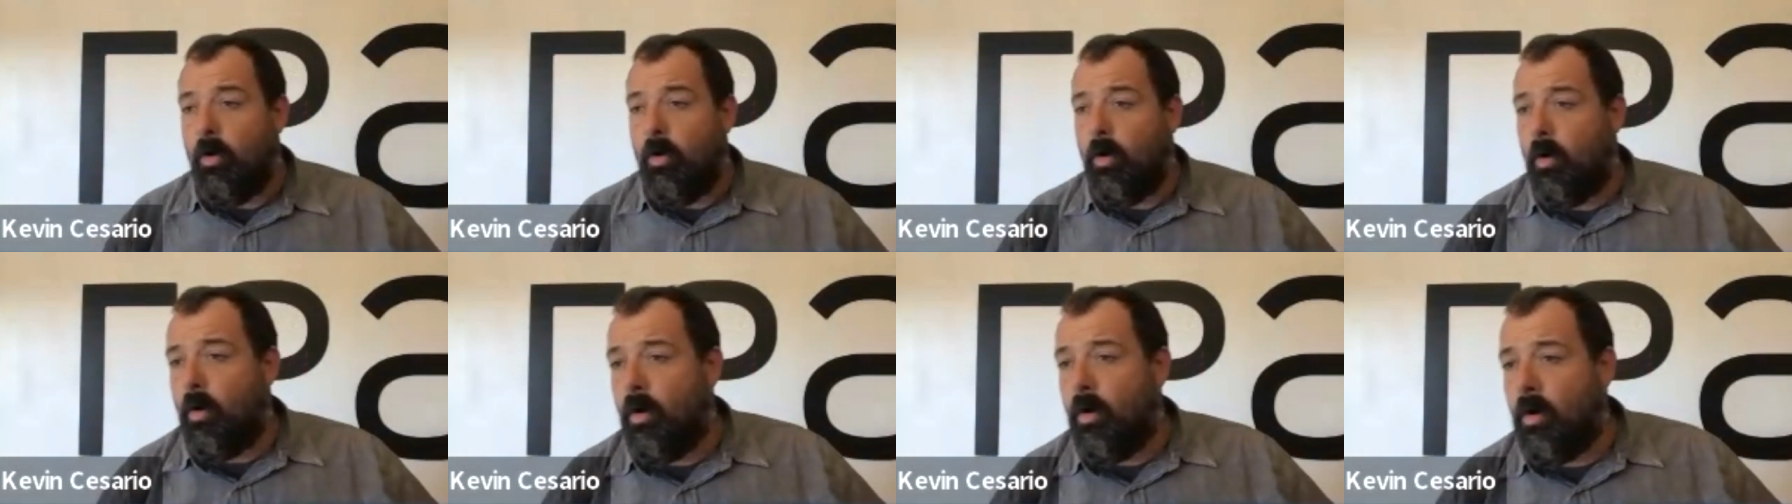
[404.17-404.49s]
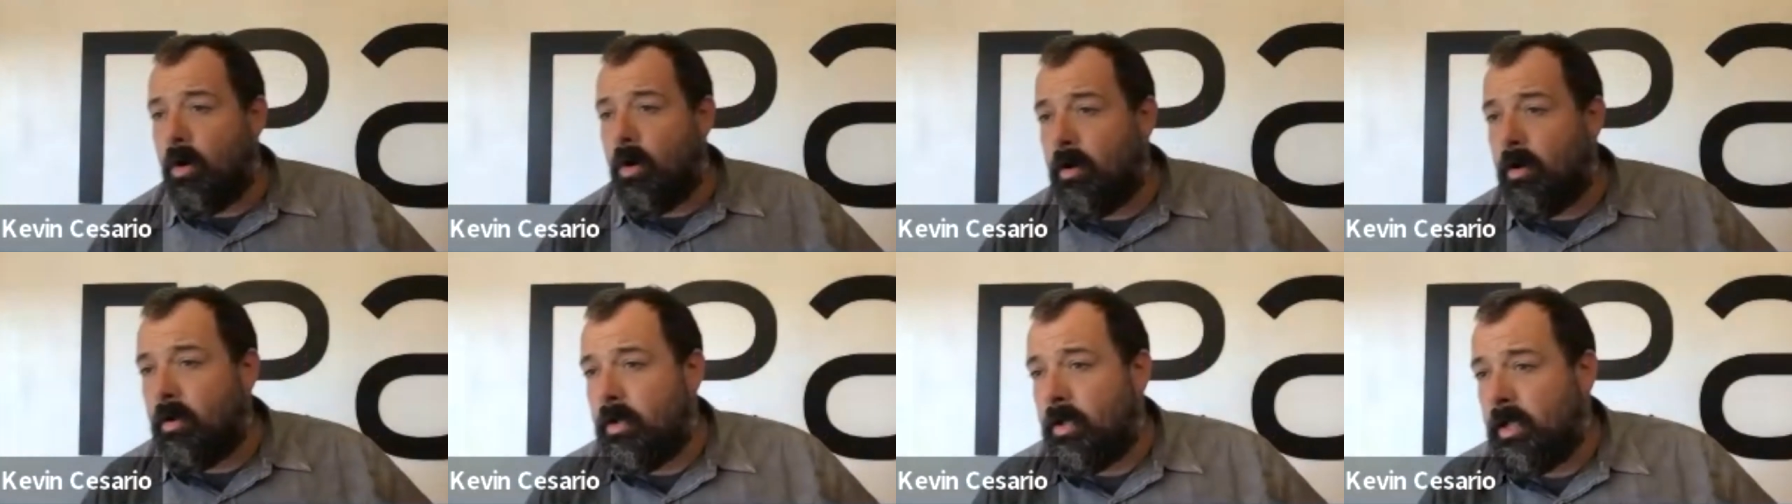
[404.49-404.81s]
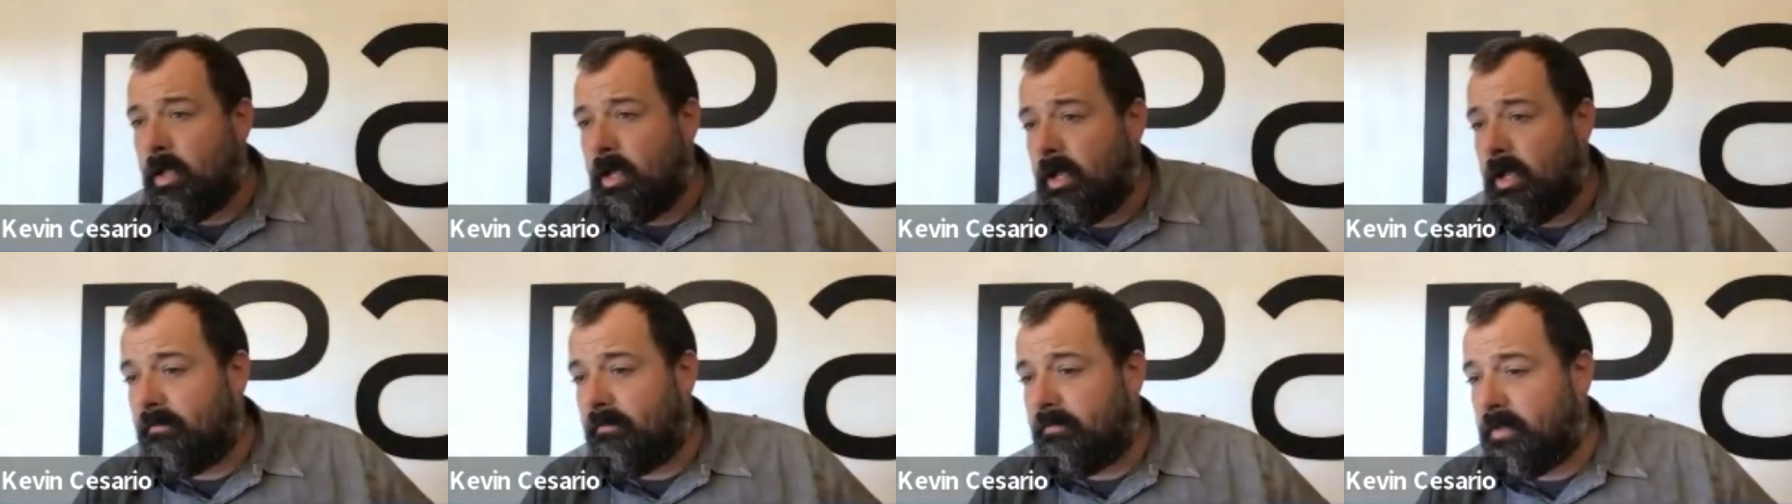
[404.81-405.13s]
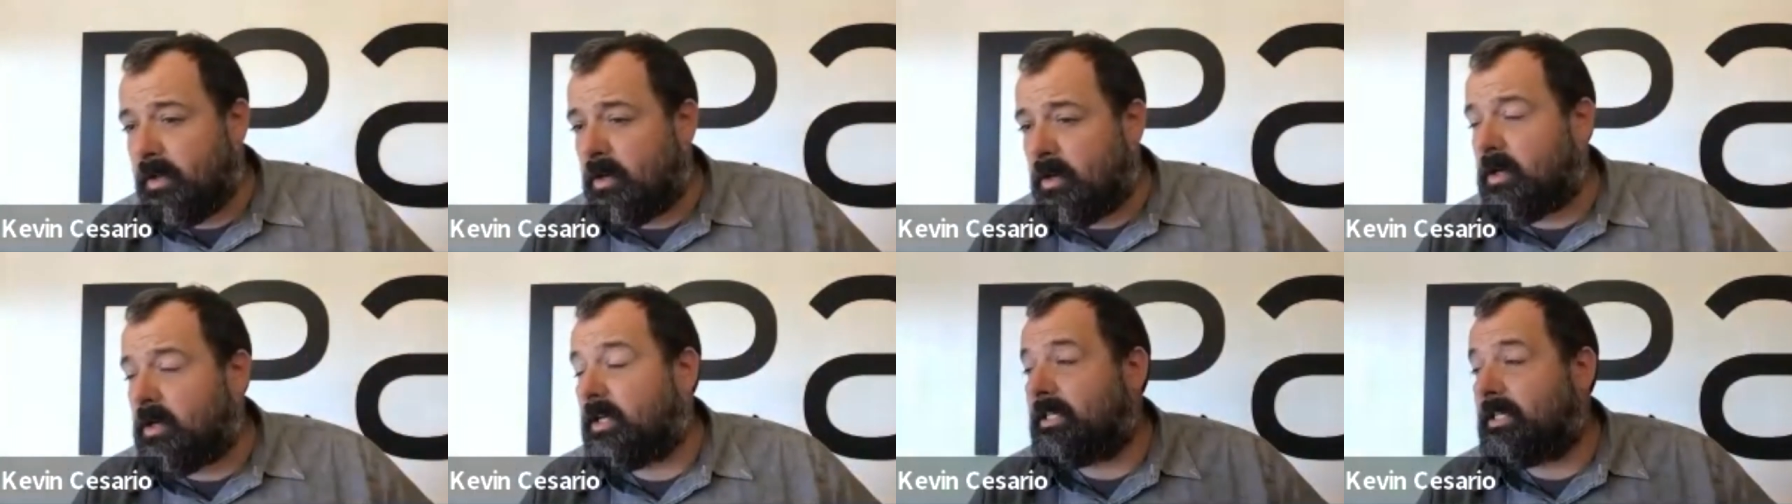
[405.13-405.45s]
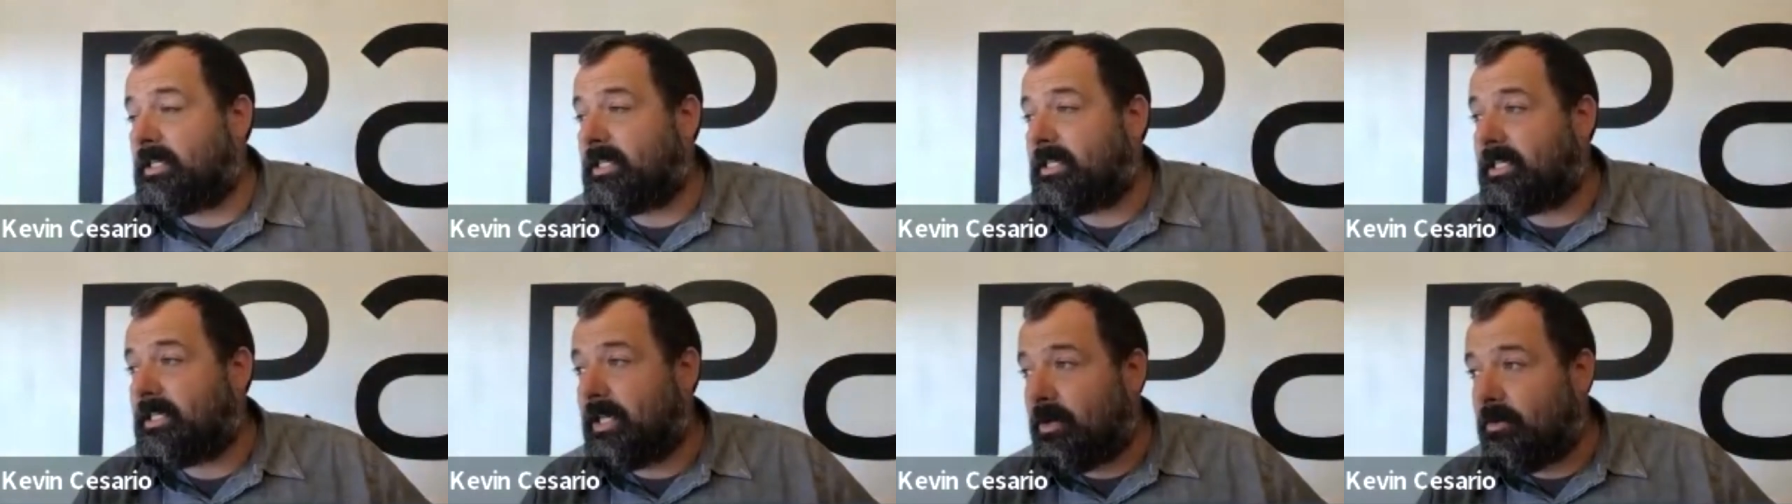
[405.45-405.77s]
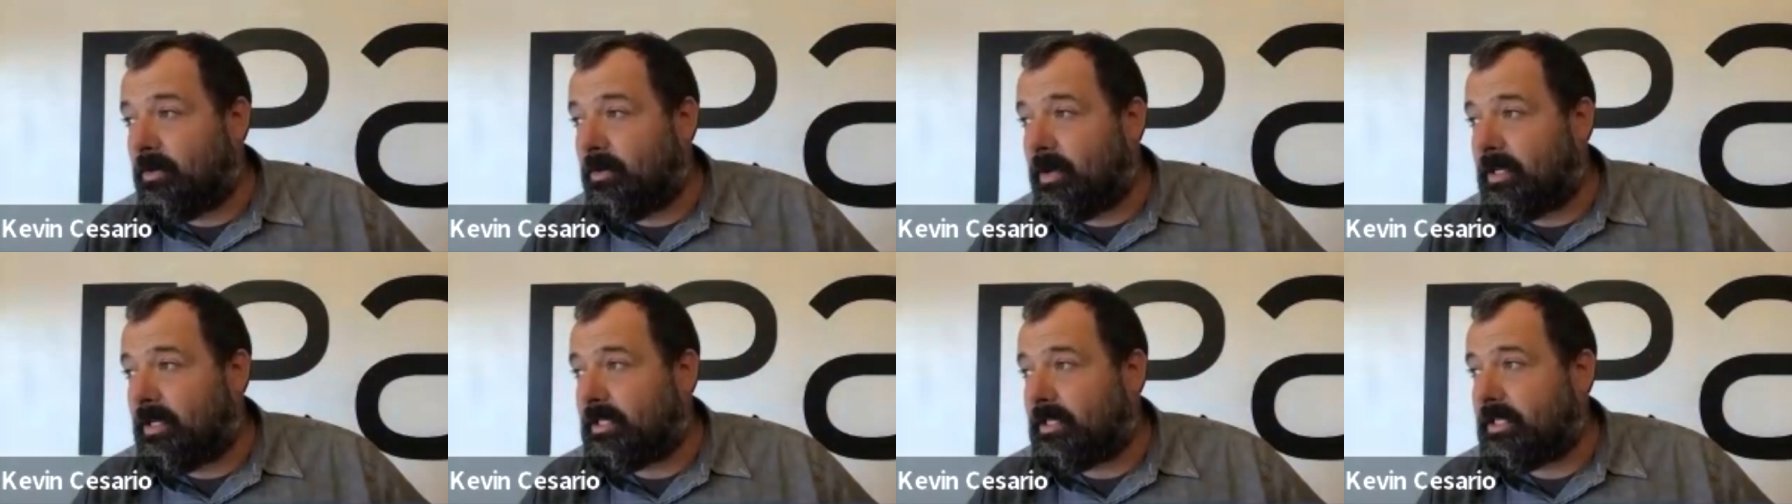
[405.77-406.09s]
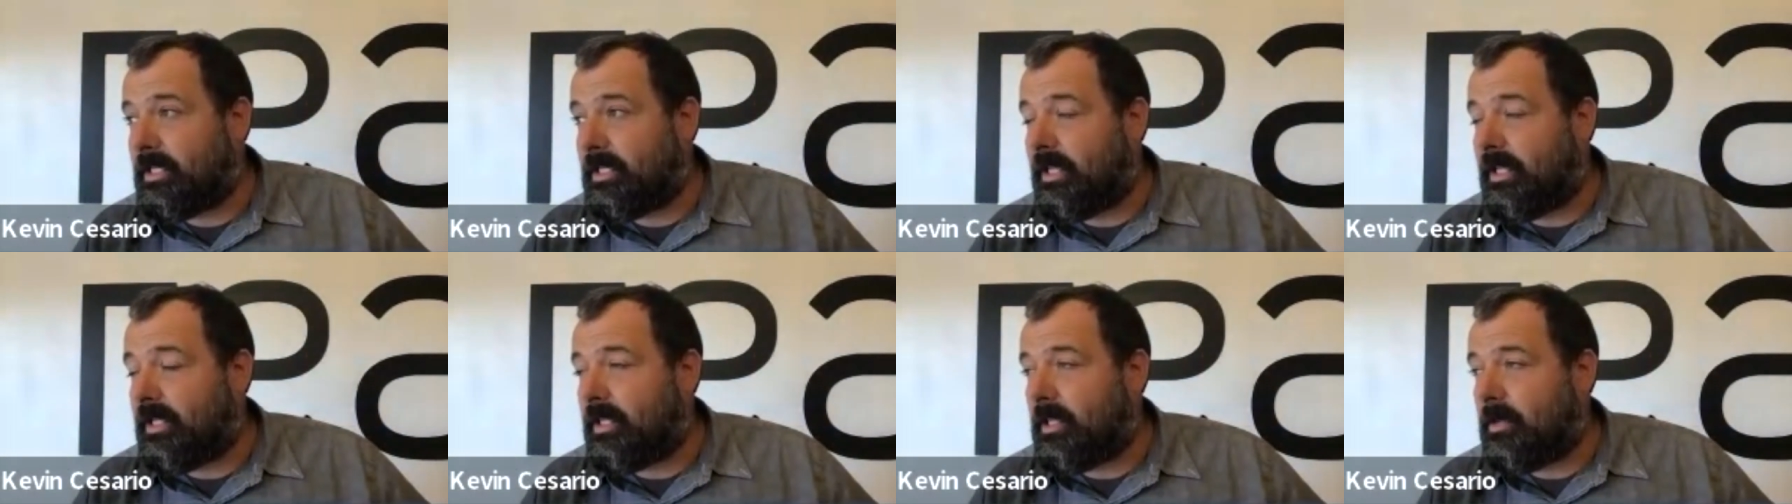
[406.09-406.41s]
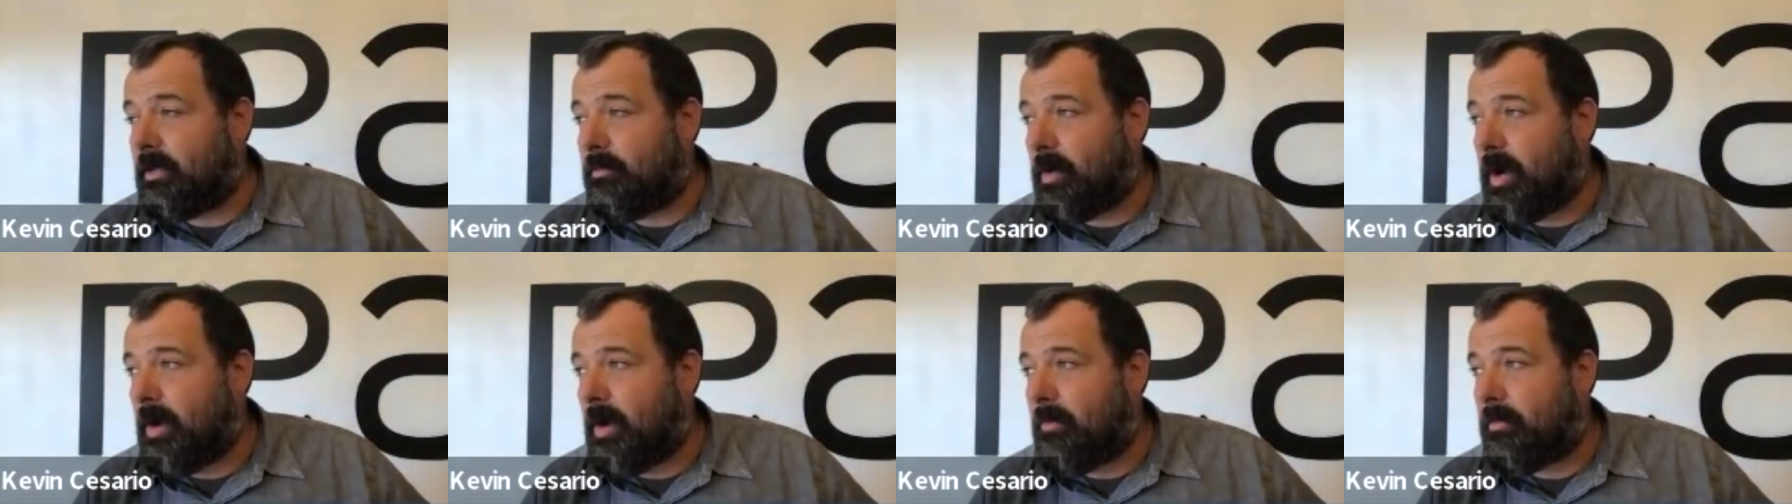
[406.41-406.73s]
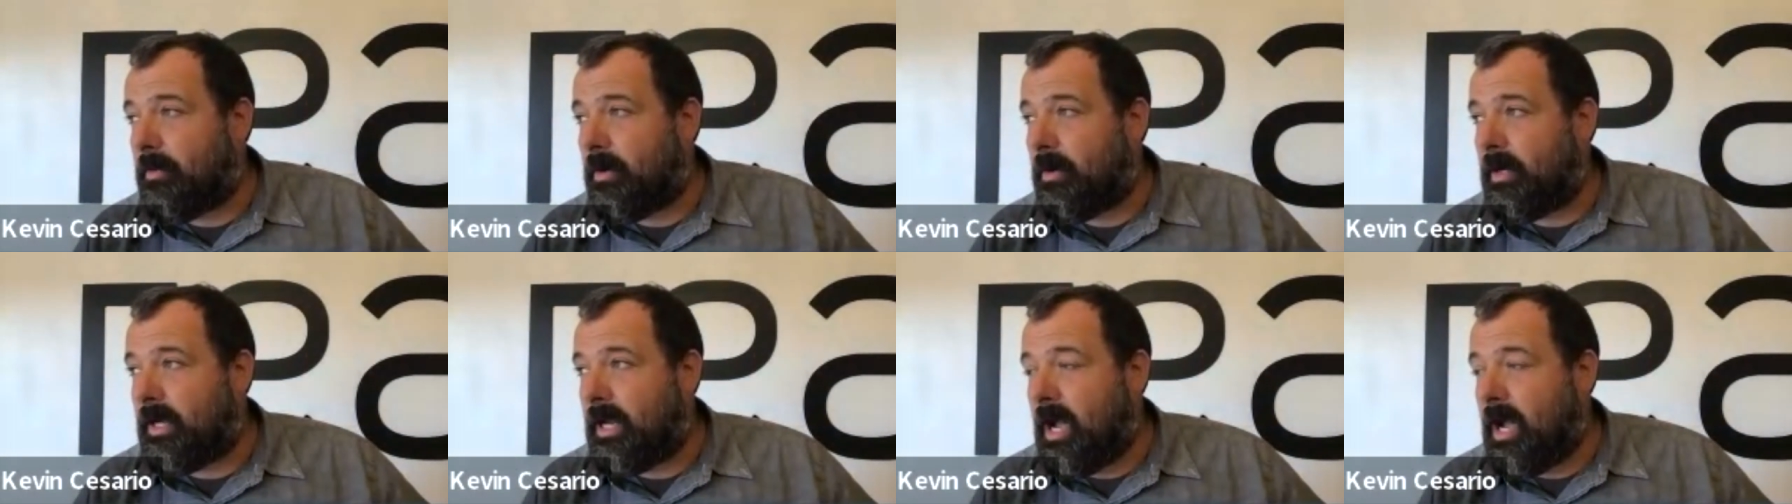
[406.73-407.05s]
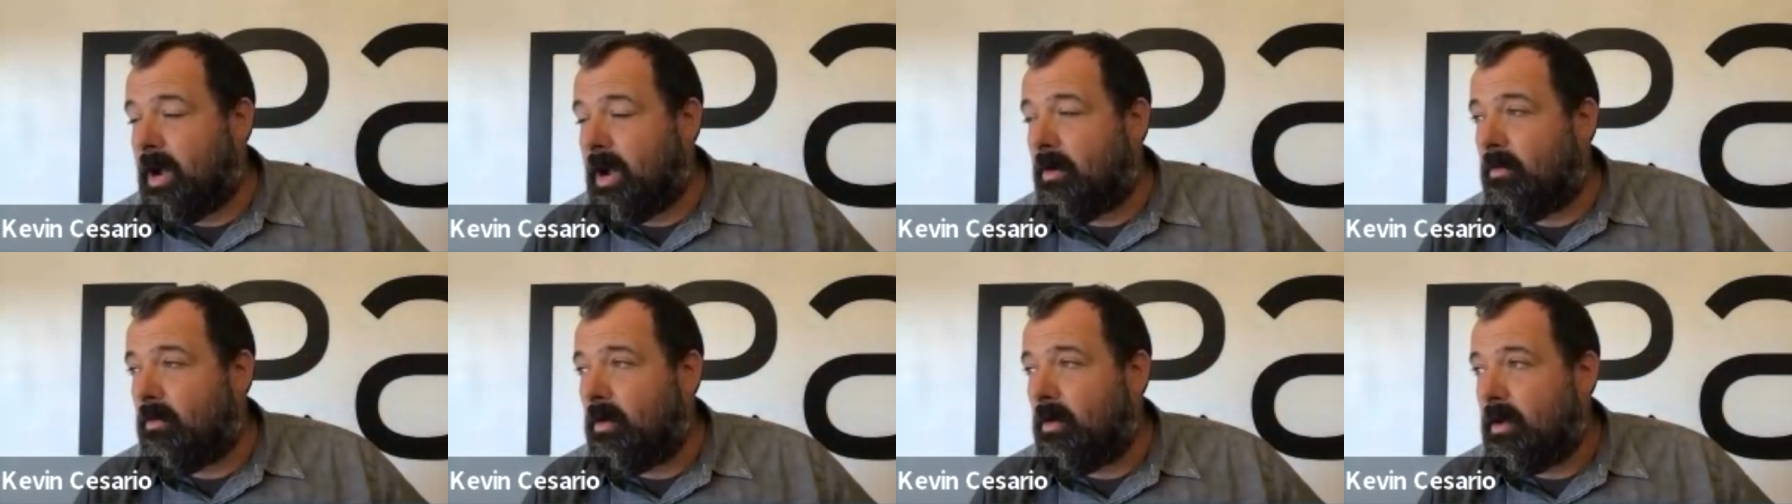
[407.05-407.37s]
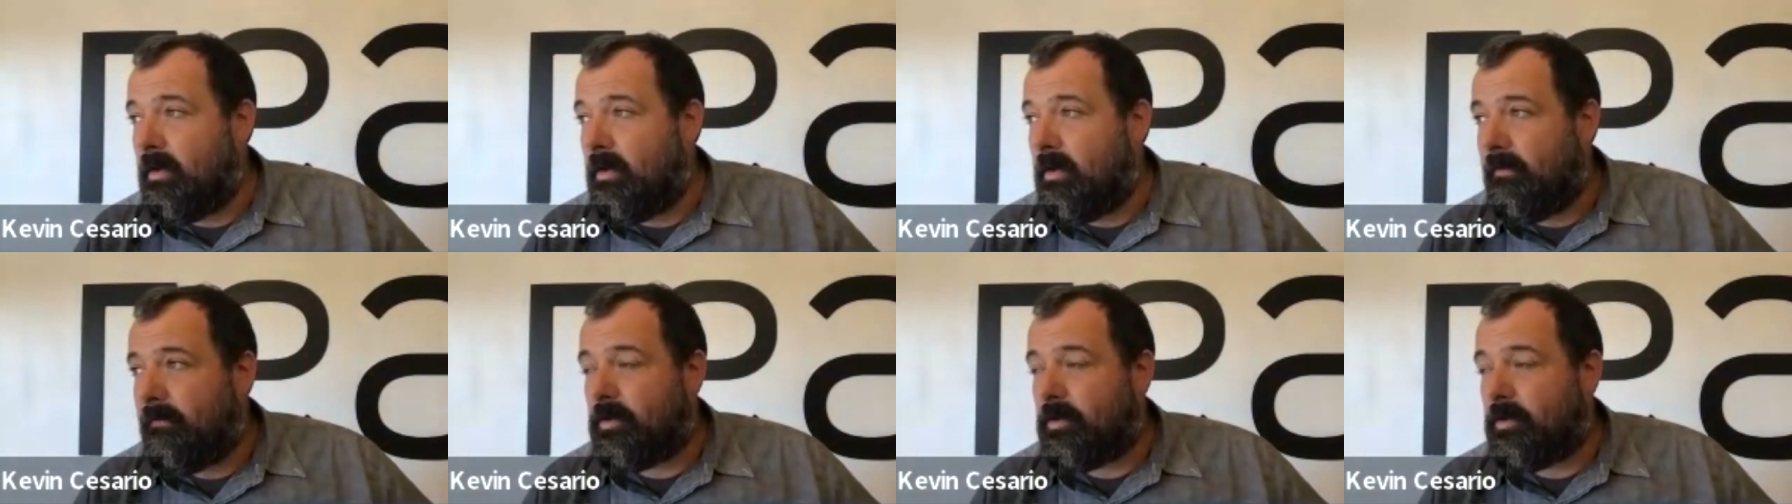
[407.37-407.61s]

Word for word: Or if they're considering selling the property now,